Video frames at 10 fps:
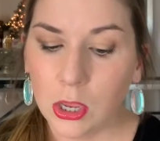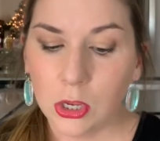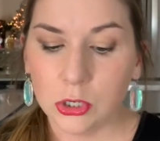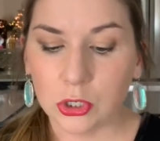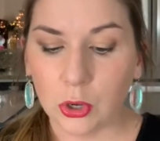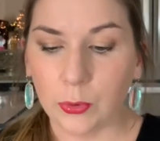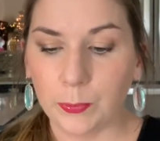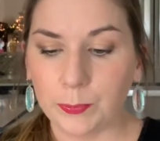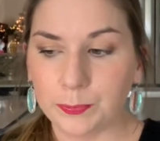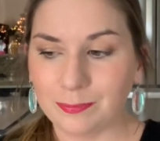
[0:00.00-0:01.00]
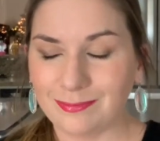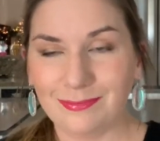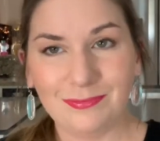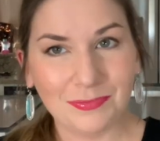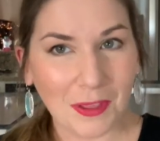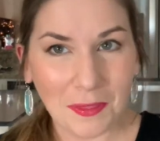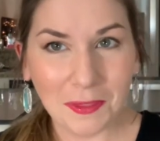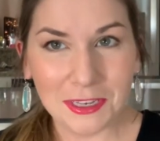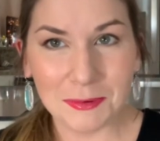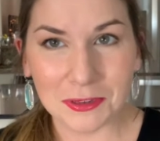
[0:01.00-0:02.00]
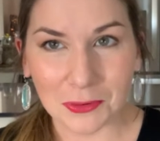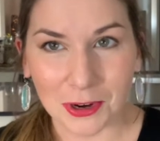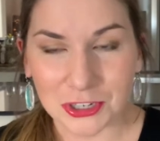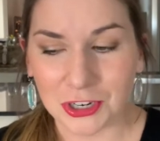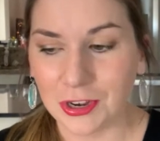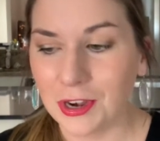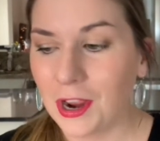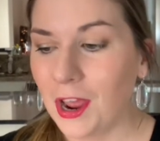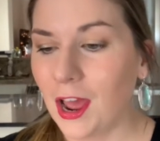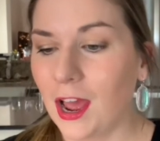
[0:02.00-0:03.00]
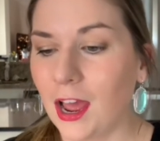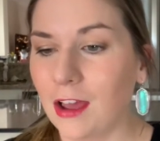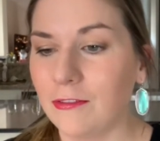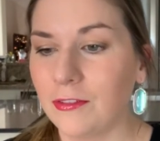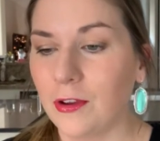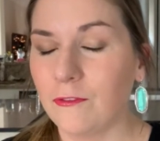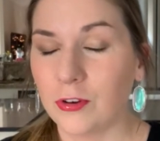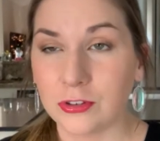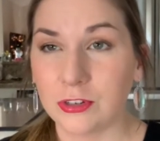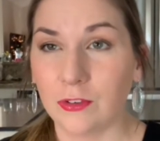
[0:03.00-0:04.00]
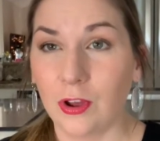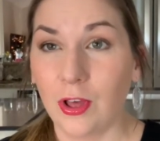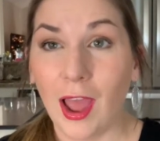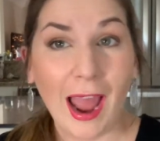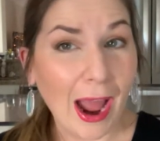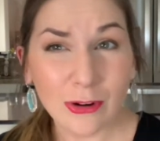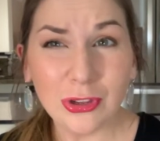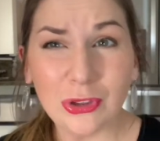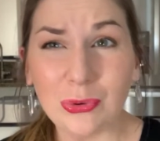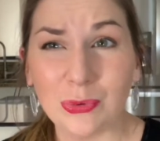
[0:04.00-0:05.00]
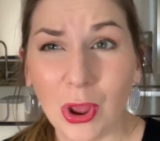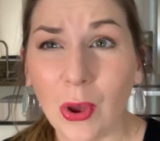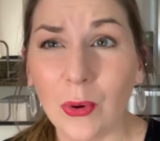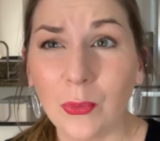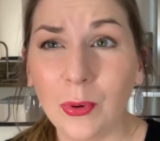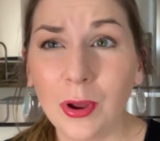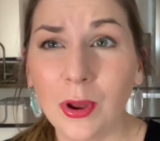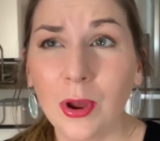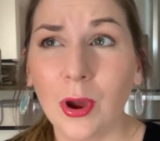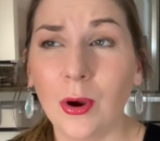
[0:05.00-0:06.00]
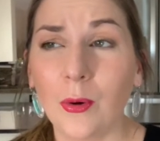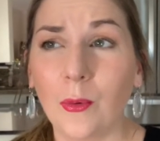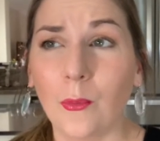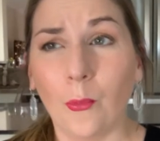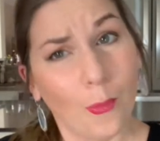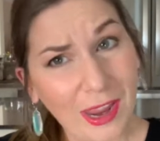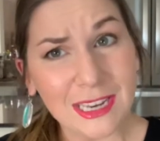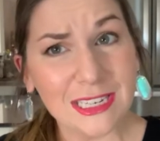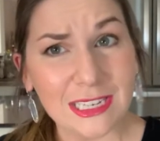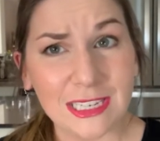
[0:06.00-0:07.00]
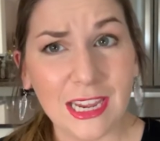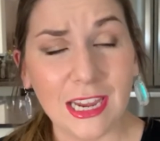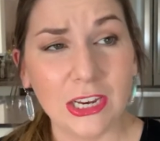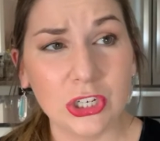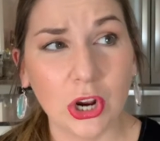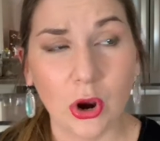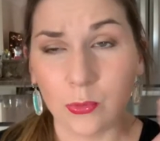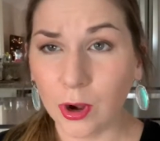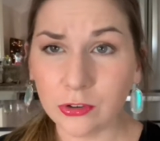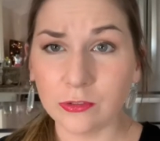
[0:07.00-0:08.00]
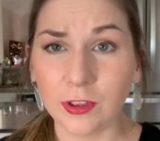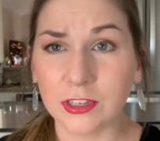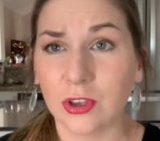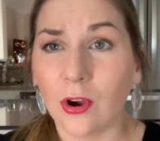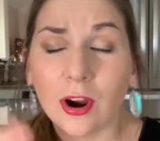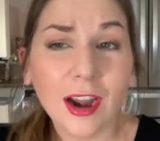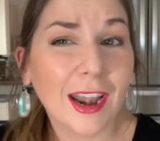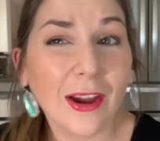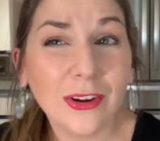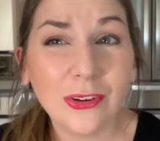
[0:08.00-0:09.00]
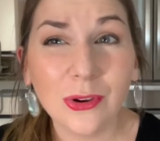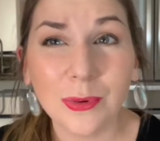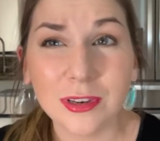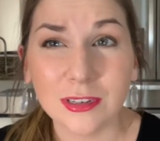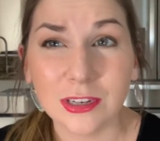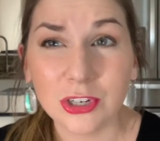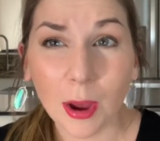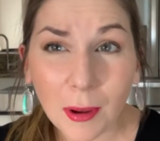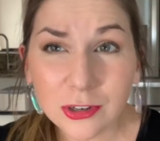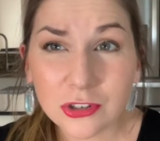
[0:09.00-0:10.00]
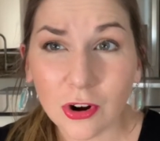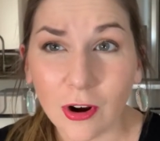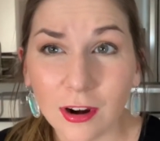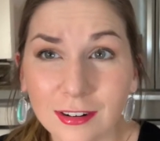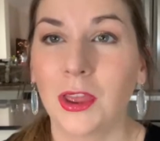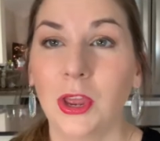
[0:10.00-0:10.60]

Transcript: So that leads me to the question of first of all, how do you know when to teach a retroflex R and how do you know when to teach a bunched R?